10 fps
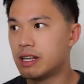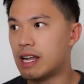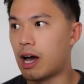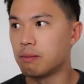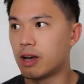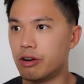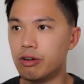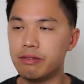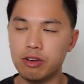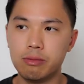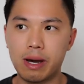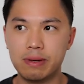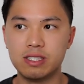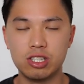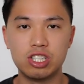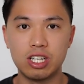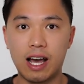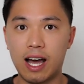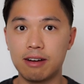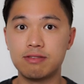Now I'm going to review my position
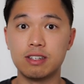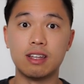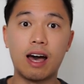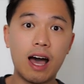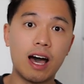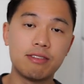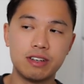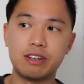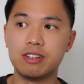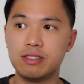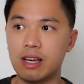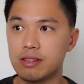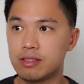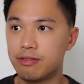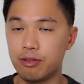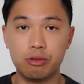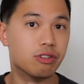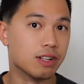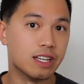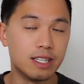after the half year results full
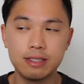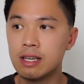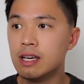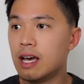release.